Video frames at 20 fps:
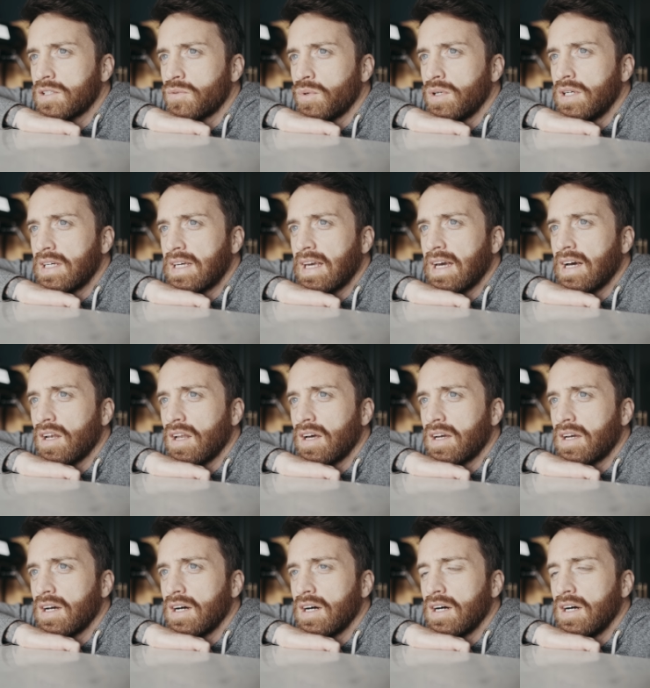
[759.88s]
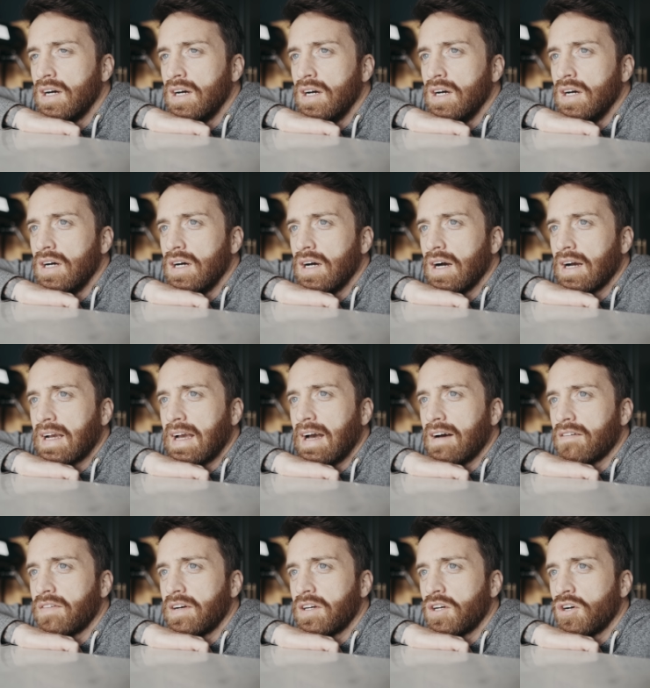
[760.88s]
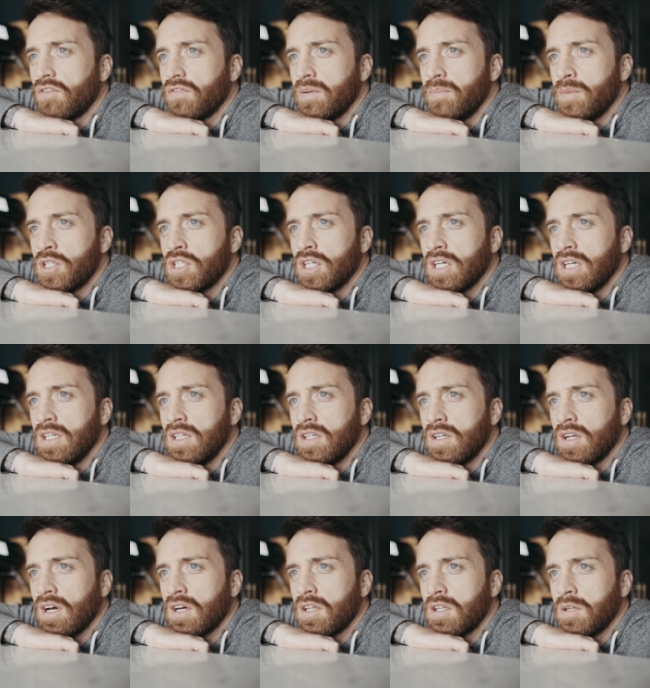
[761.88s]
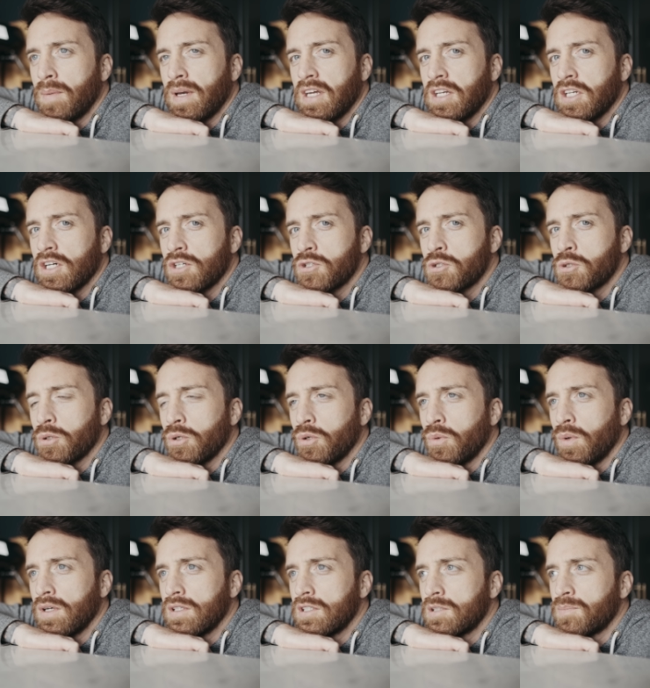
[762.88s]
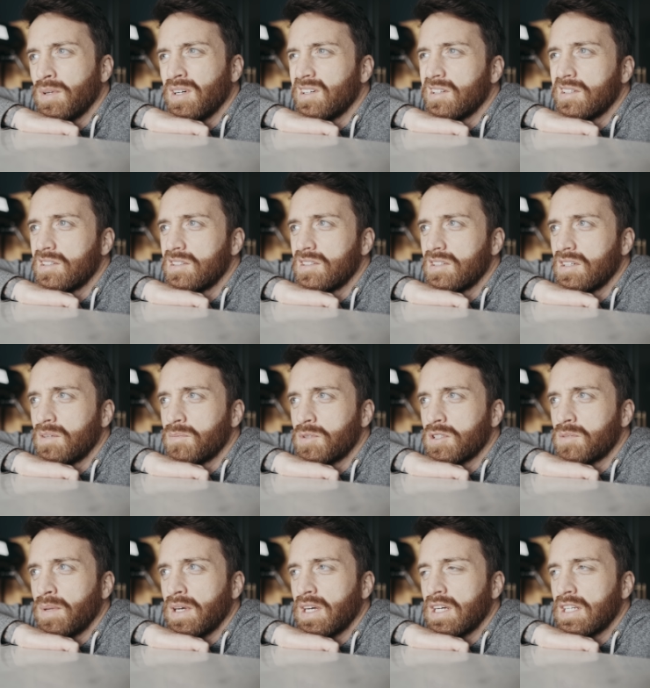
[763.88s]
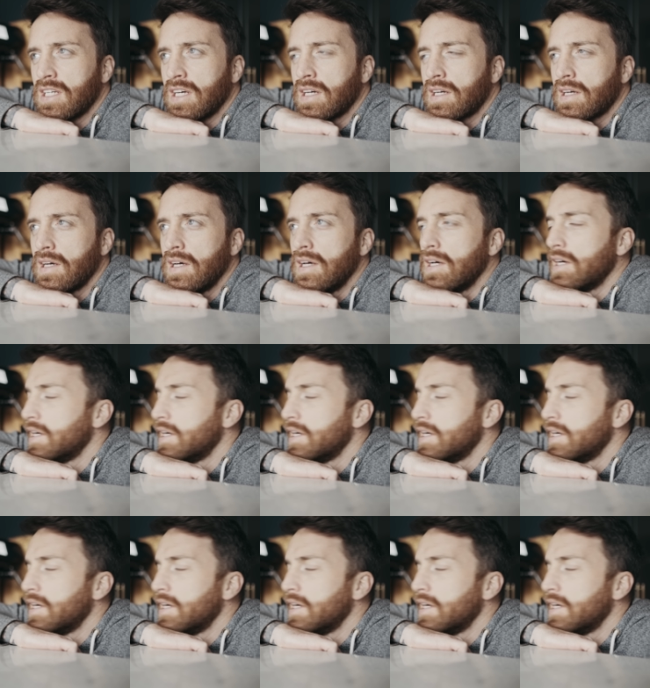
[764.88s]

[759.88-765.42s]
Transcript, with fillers: to really get like a, a cafe coffee machine, like the big industrial ones, but I'm just being a dick.